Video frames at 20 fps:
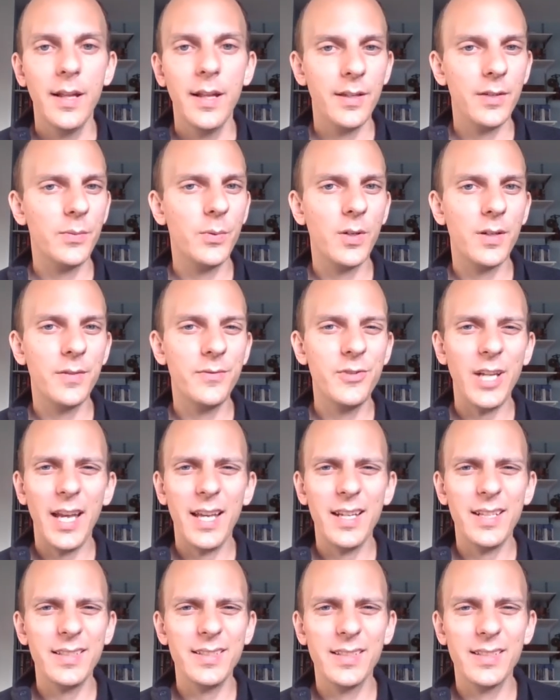Therefore, if
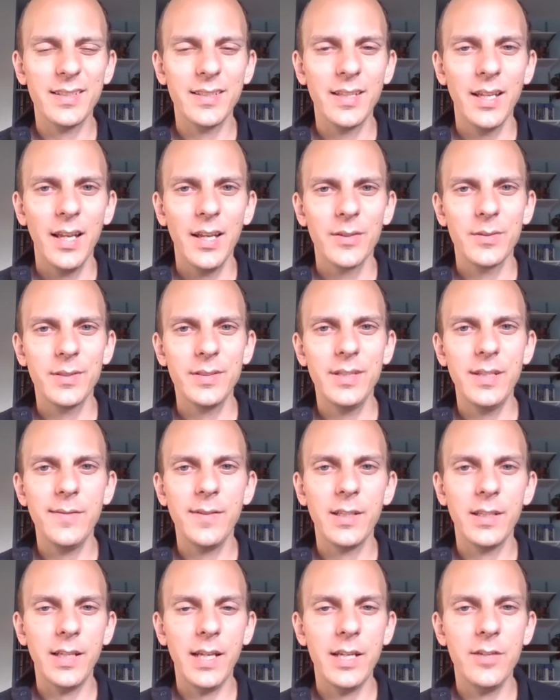Janice is
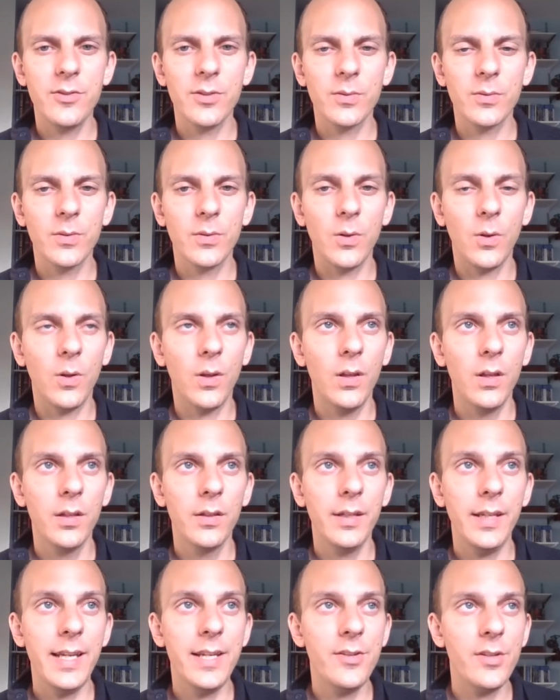receiving an agent role,
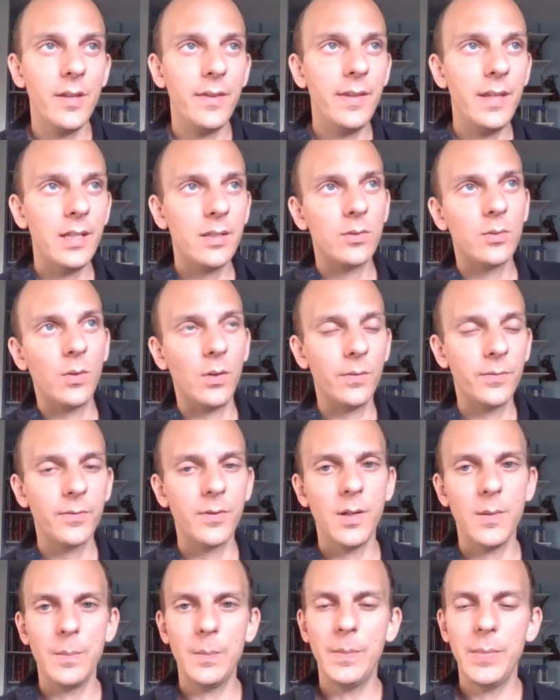agent theta role
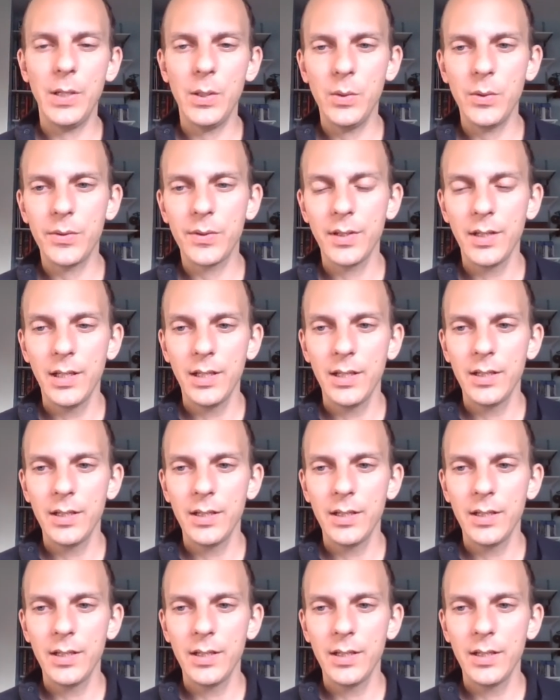from both